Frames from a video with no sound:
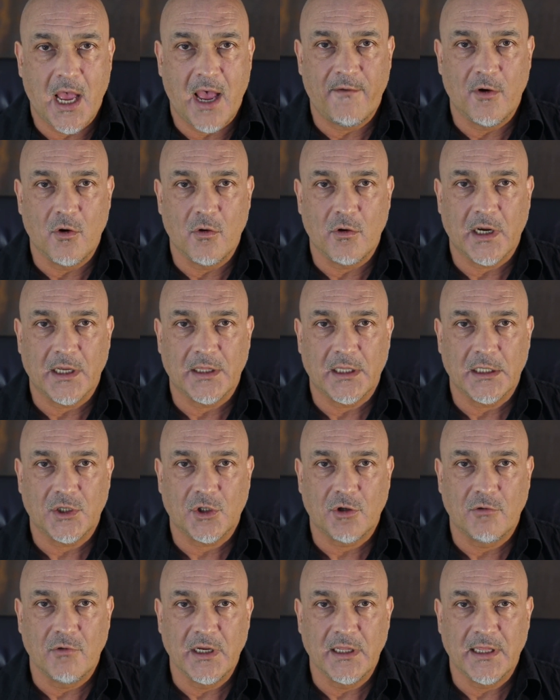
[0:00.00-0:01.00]
Have a look at the
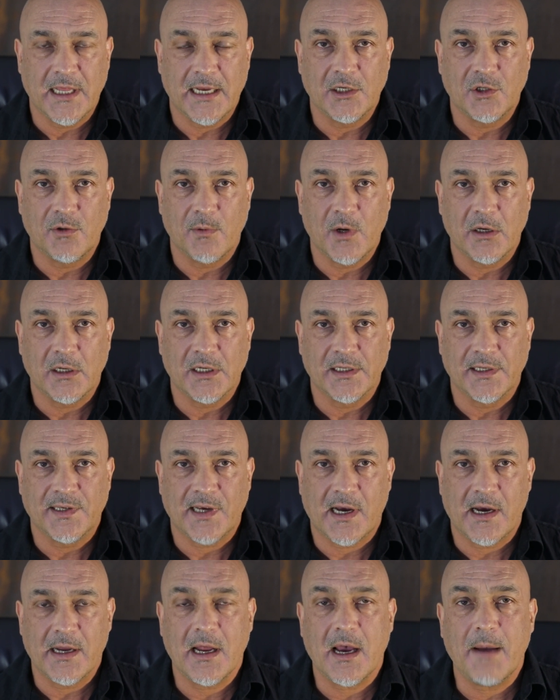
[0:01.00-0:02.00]
screen, that is where you can
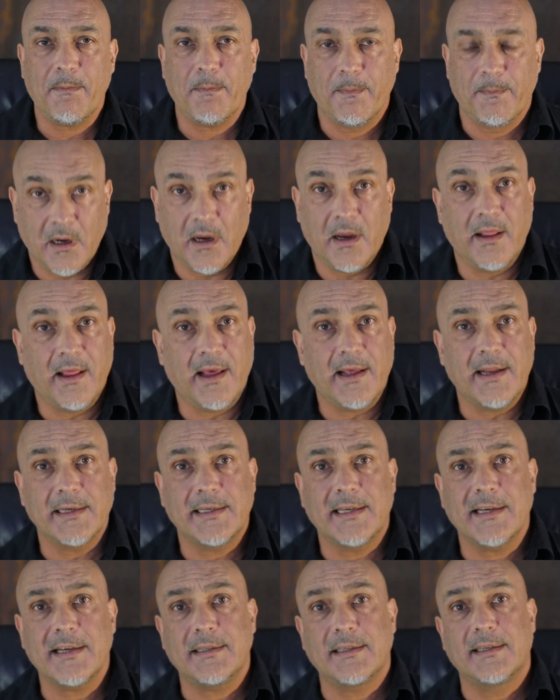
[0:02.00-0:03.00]
sign up. And that
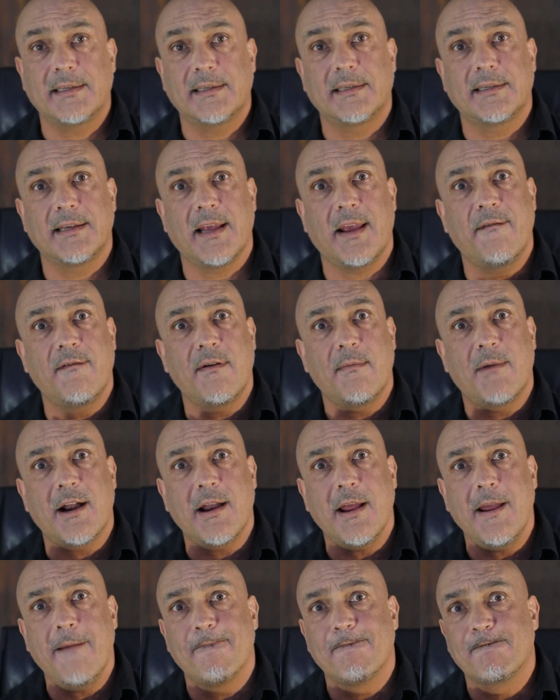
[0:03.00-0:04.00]
is it,
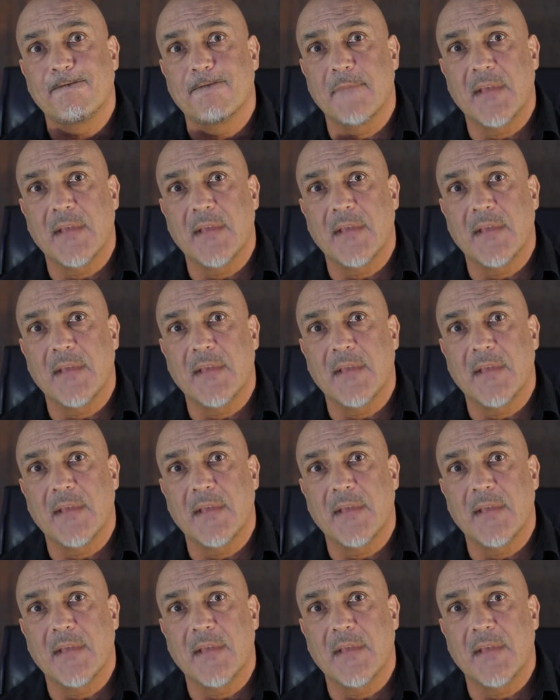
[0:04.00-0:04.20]
everybody.